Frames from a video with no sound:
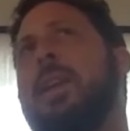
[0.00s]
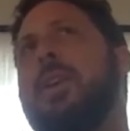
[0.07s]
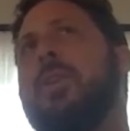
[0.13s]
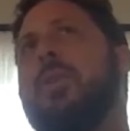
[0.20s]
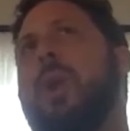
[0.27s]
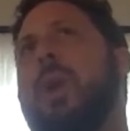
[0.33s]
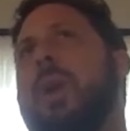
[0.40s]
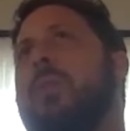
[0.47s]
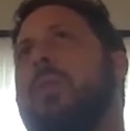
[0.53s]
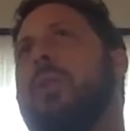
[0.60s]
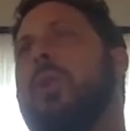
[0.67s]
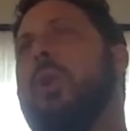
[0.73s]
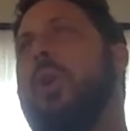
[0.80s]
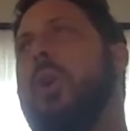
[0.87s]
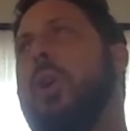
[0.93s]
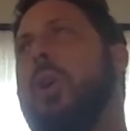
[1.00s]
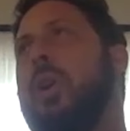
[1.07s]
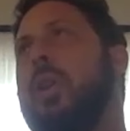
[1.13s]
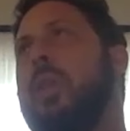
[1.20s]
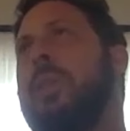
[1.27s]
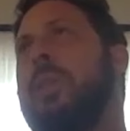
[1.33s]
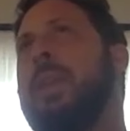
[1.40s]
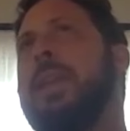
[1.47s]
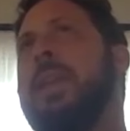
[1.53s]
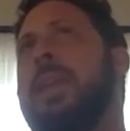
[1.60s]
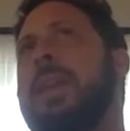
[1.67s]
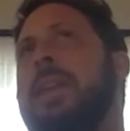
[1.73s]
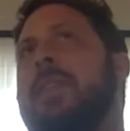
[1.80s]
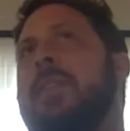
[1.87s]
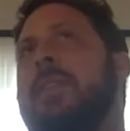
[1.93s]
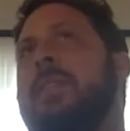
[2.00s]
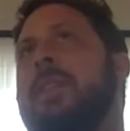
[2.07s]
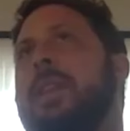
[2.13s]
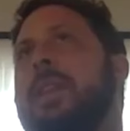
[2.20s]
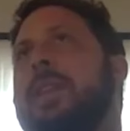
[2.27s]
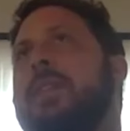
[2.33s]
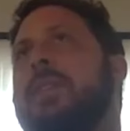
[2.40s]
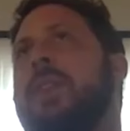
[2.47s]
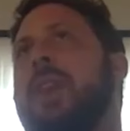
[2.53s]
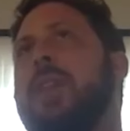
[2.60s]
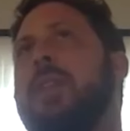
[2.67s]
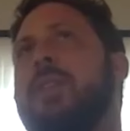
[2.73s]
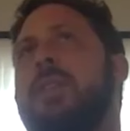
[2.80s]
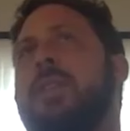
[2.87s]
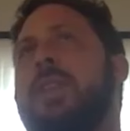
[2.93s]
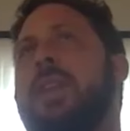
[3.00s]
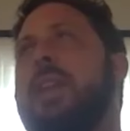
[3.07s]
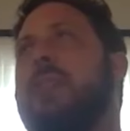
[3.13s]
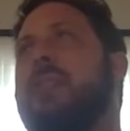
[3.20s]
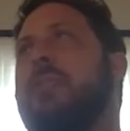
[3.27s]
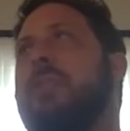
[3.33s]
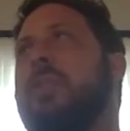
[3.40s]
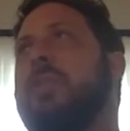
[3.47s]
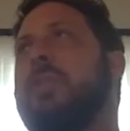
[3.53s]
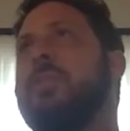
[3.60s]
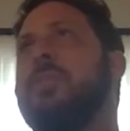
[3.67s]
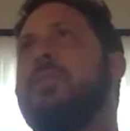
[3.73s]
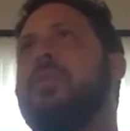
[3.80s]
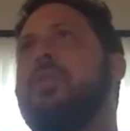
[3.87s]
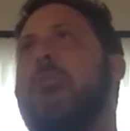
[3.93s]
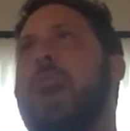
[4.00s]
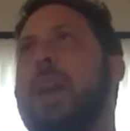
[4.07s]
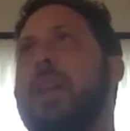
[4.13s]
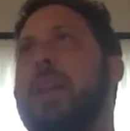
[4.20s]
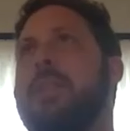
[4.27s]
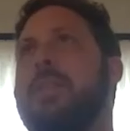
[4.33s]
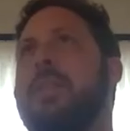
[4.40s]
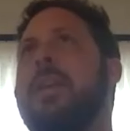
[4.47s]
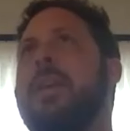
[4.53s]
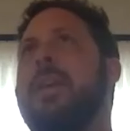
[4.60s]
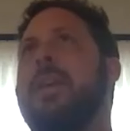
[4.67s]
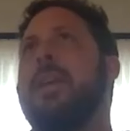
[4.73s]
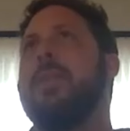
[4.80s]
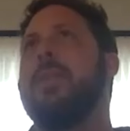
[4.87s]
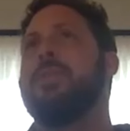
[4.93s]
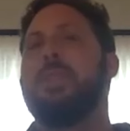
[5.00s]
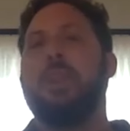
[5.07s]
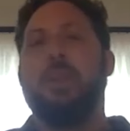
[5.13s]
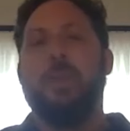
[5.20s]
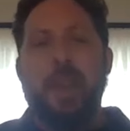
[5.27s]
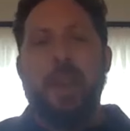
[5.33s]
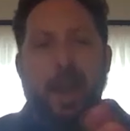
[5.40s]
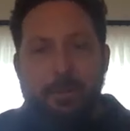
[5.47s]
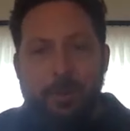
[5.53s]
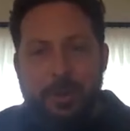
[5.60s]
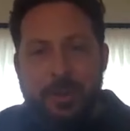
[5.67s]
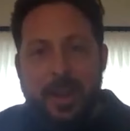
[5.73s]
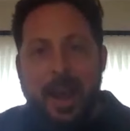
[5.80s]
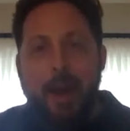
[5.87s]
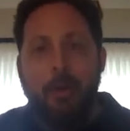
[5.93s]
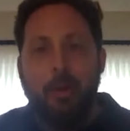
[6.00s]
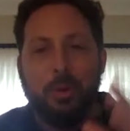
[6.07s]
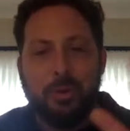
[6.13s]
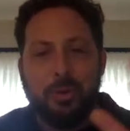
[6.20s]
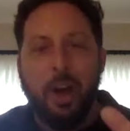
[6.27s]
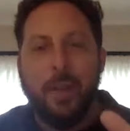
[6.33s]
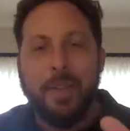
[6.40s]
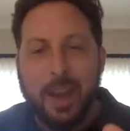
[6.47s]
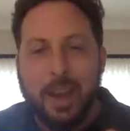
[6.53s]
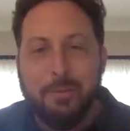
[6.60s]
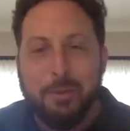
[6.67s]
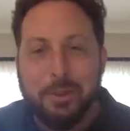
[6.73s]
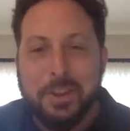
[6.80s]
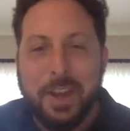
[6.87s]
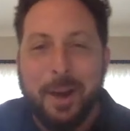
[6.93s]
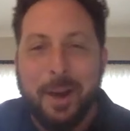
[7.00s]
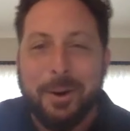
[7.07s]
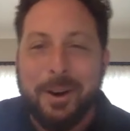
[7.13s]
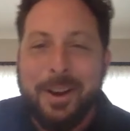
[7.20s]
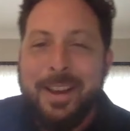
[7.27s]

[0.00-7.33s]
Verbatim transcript: quite recall, but he they had, they had discussed the nature of some shots and it was near the Eiffel Tower. It was on the Eiffel Tower.